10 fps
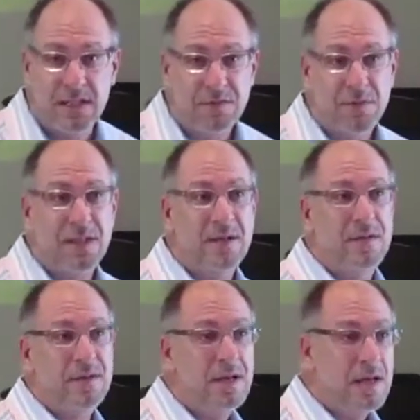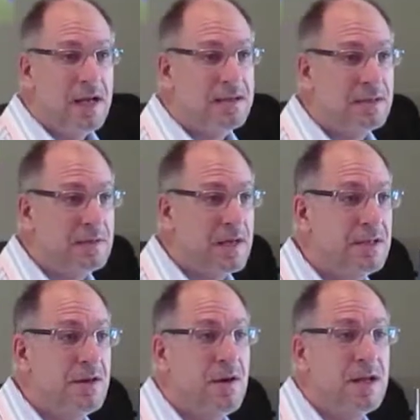These gifts were given, as
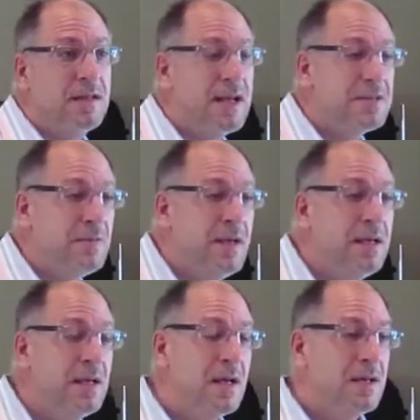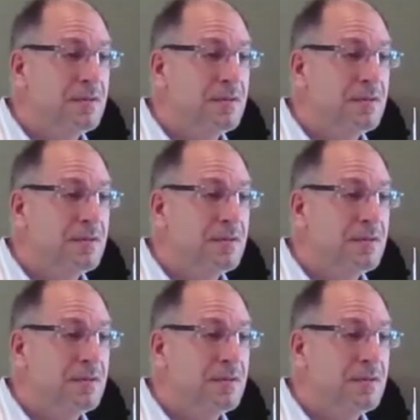I taught on last week,